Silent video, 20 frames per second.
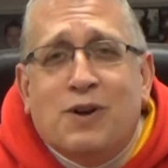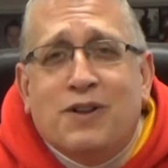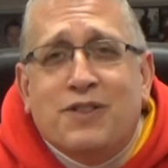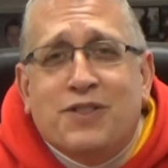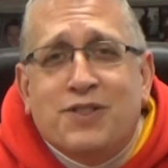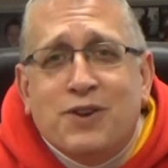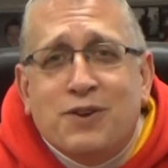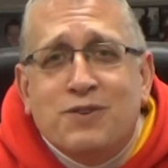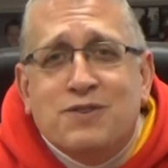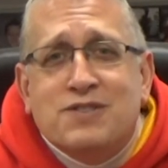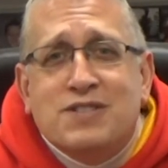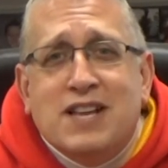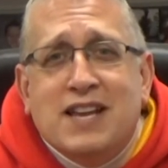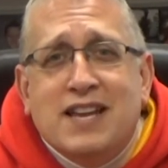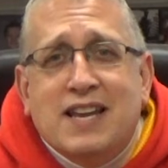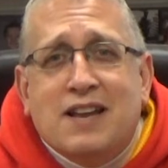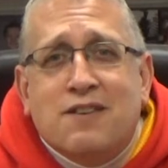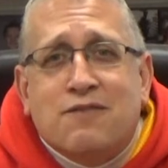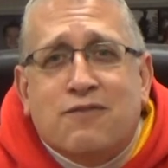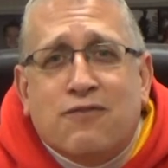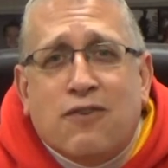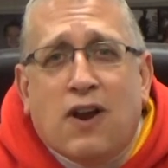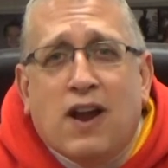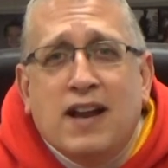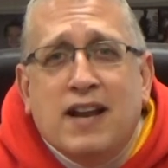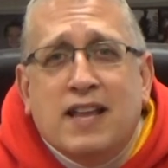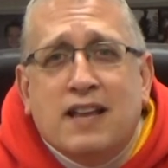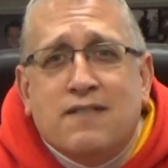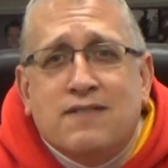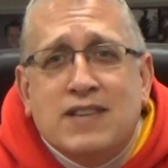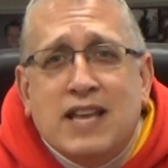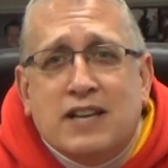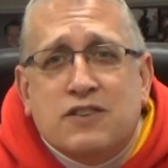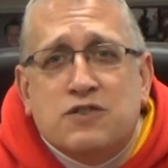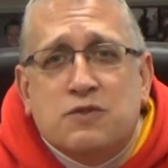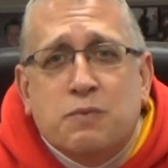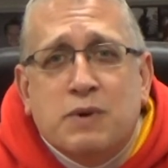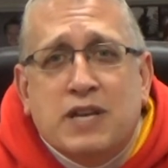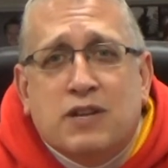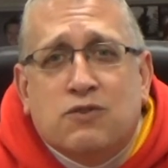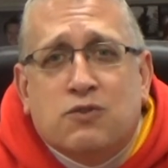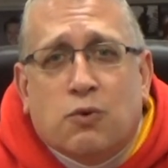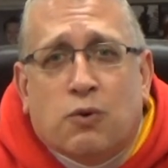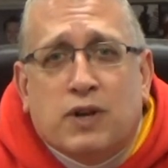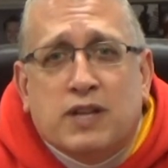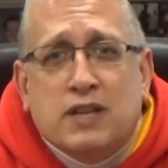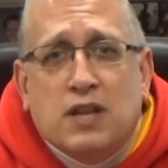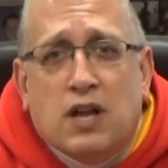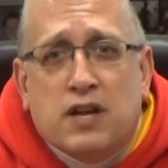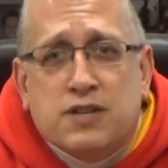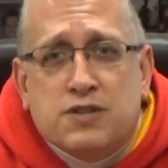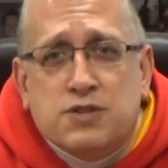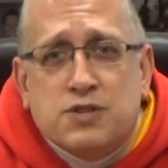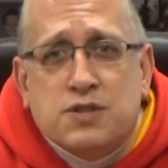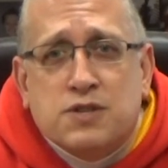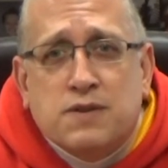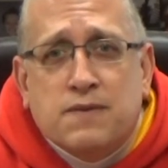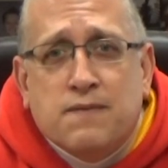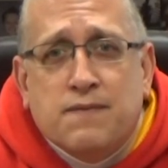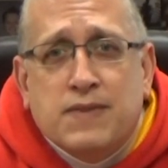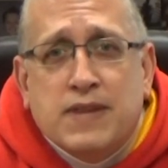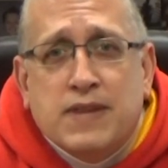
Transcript: on Thursday and Friday of next week during lunch.